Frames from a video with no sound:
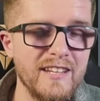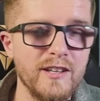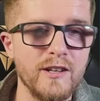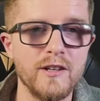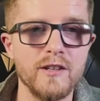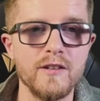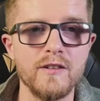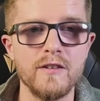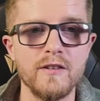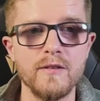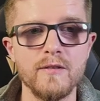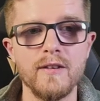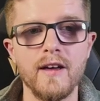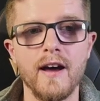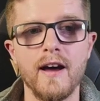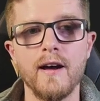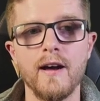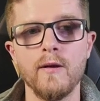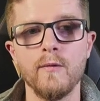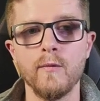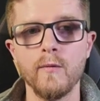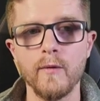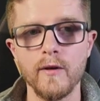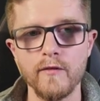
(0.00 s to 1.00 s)
you can do that
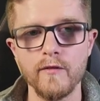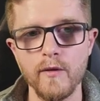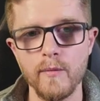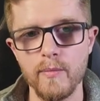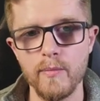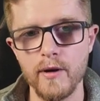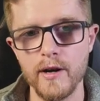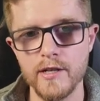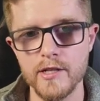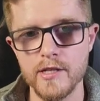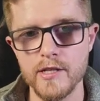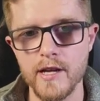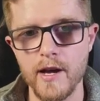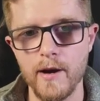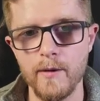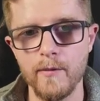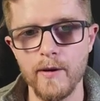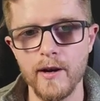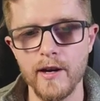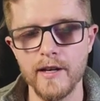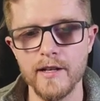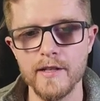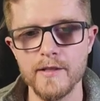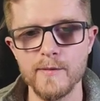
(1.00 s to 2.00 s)
with a bridge
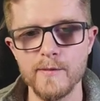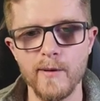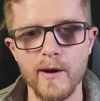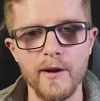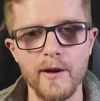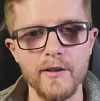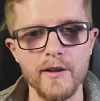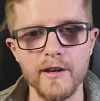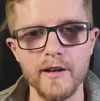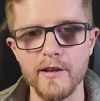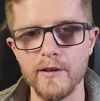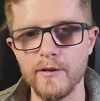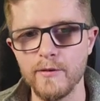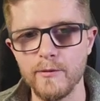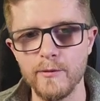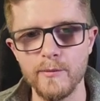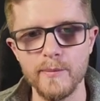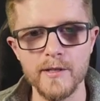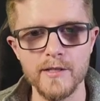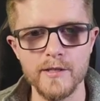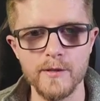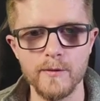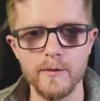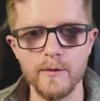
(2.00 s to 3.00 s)
network as well. They can all
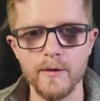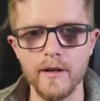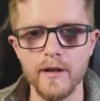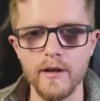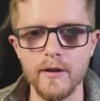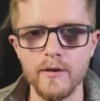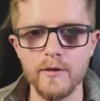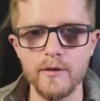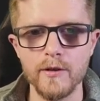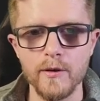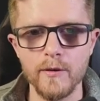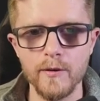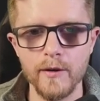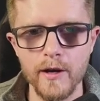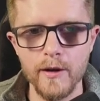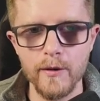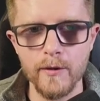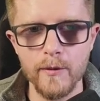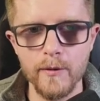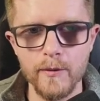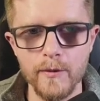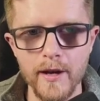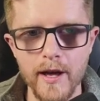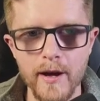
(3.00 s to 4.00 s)
be talking on your
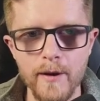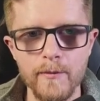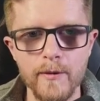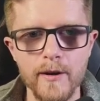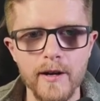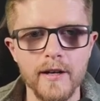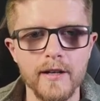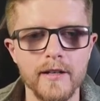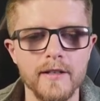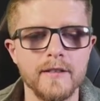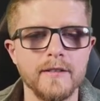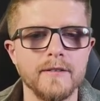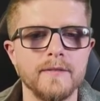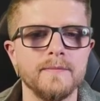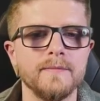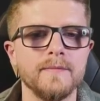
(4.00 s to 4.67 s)
local network.